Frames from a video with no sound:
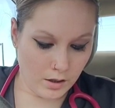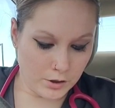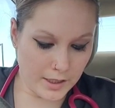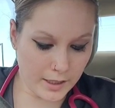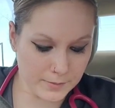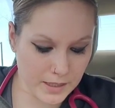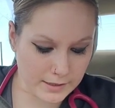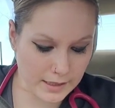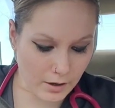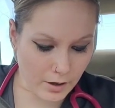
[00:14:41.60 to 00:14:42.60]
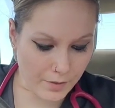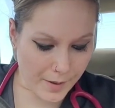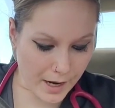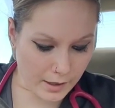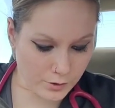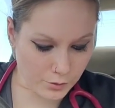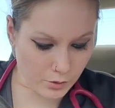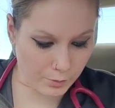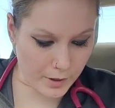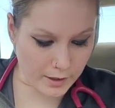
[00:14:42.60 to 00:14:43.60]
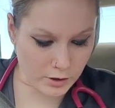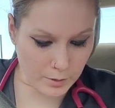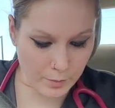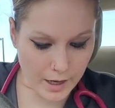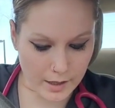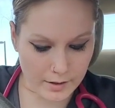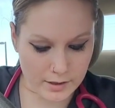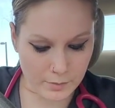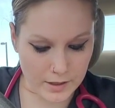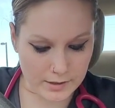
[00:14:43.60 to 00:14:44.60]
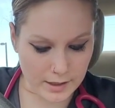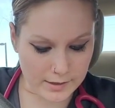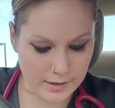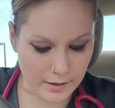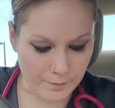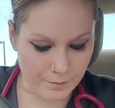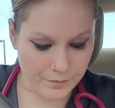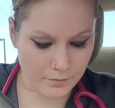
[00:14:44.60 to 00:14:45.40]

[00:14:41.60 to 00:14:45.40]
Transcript: Jacob sat down on the natural bench and patted the space next to him.